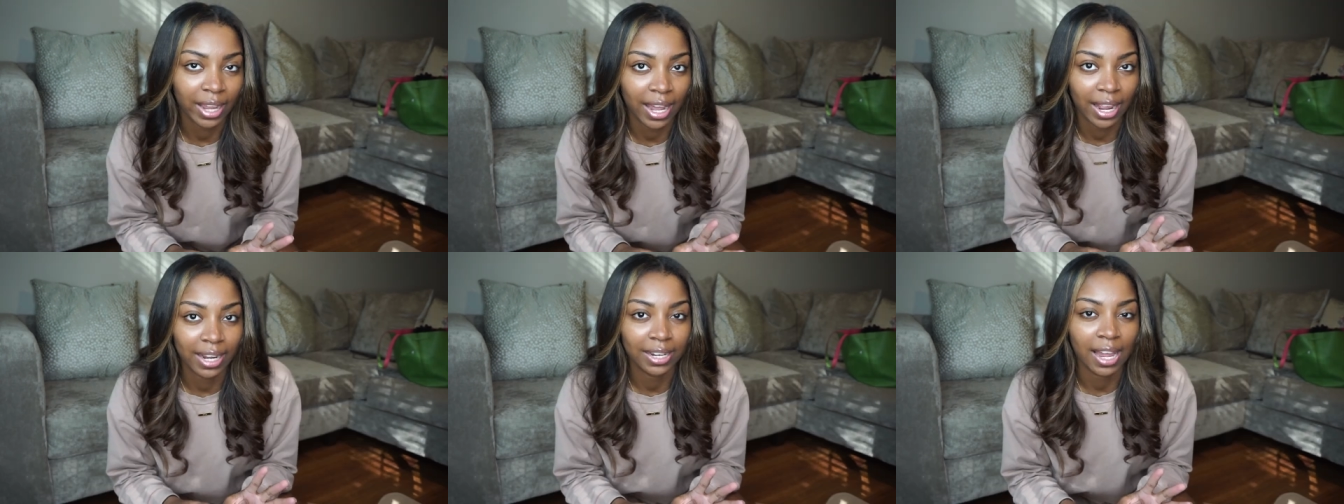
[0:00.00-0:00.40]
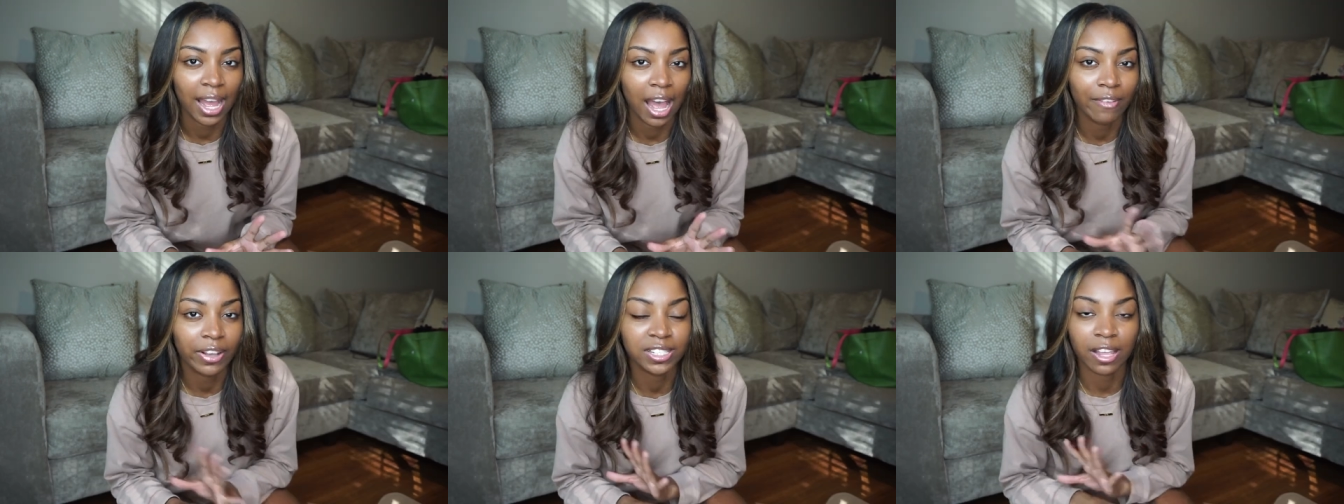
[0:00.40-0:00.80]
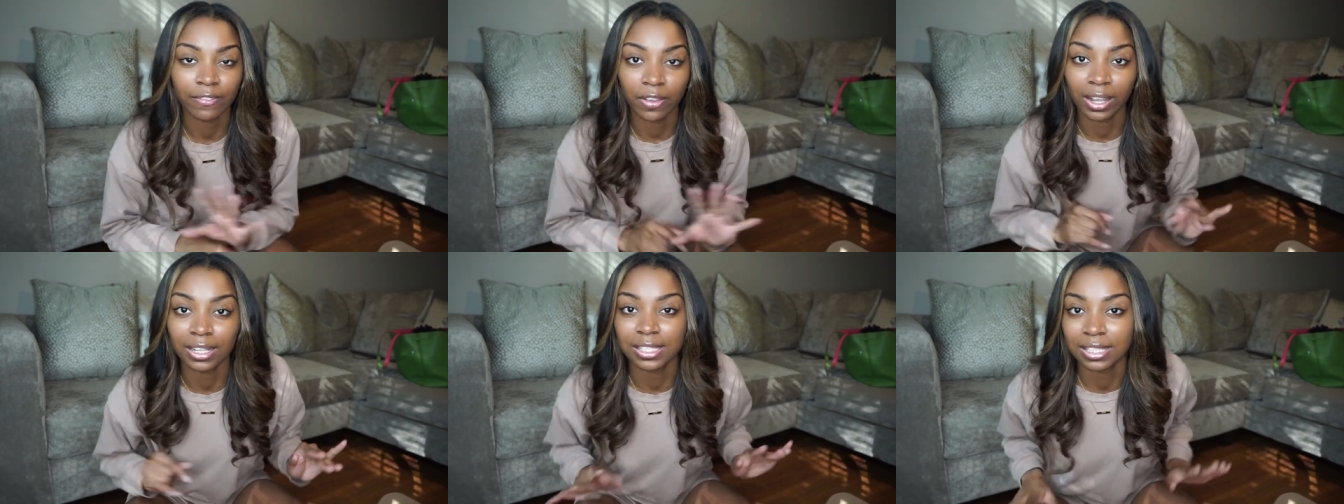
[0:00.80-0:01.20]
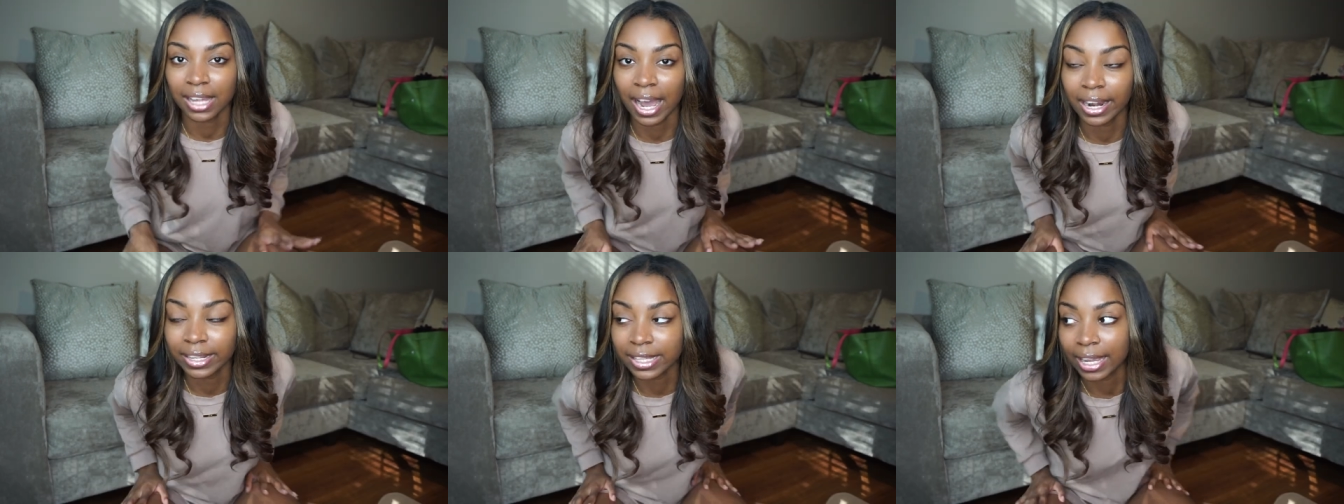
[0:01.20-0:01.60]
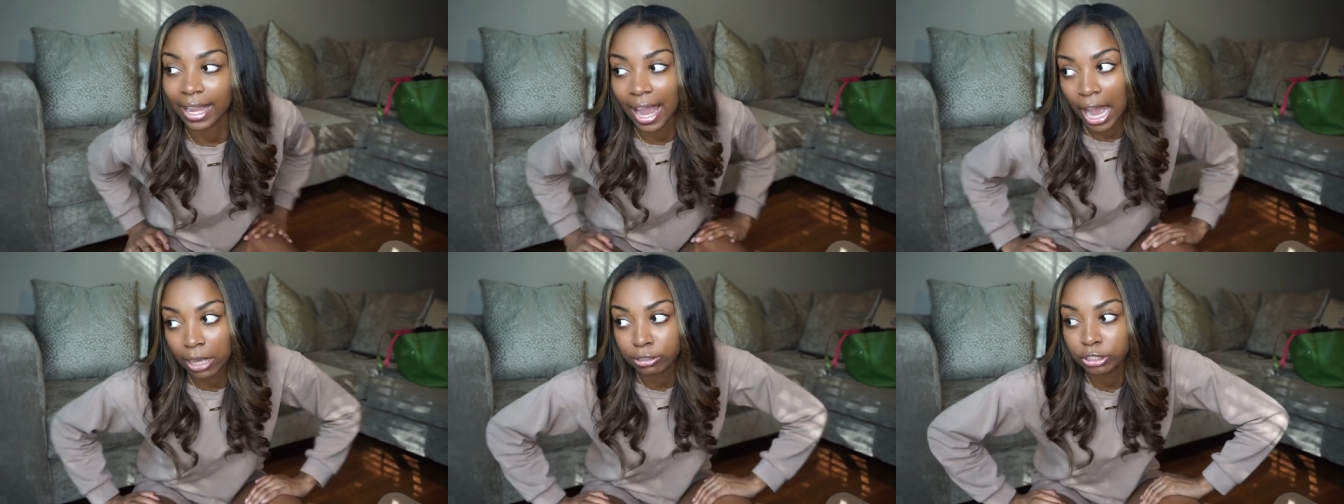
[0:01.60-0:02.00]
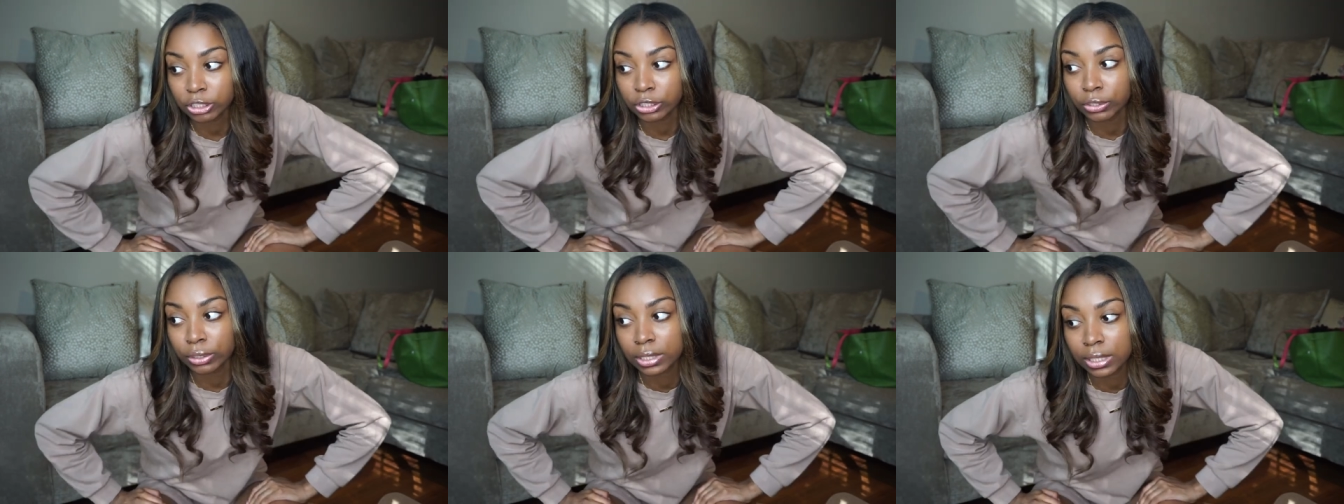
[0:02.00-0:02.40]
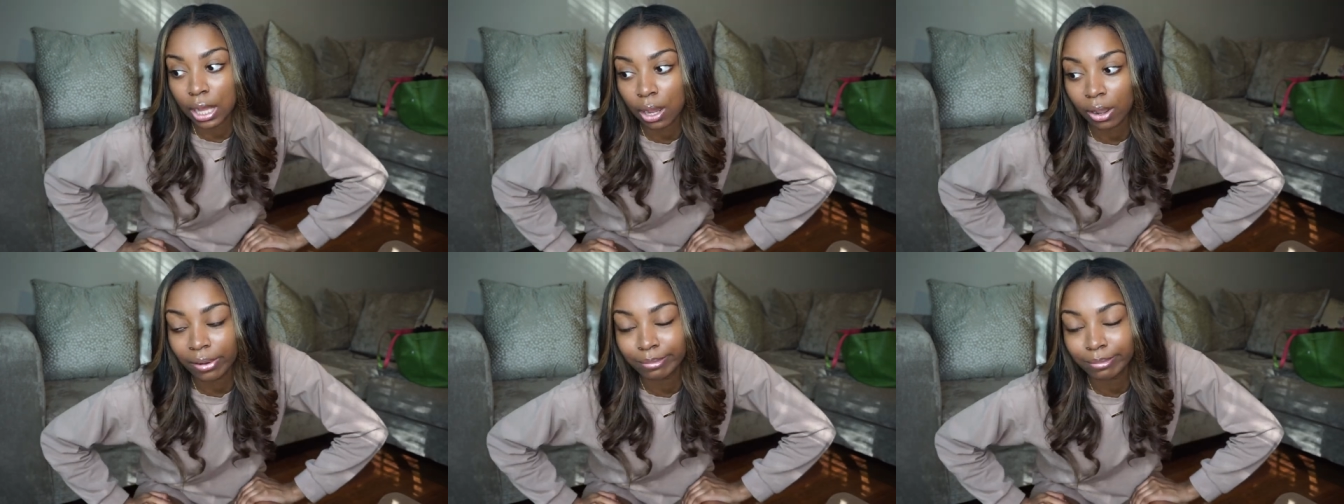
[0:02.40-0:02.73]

got eight and a half because I feel like a slide is like a house shoe, so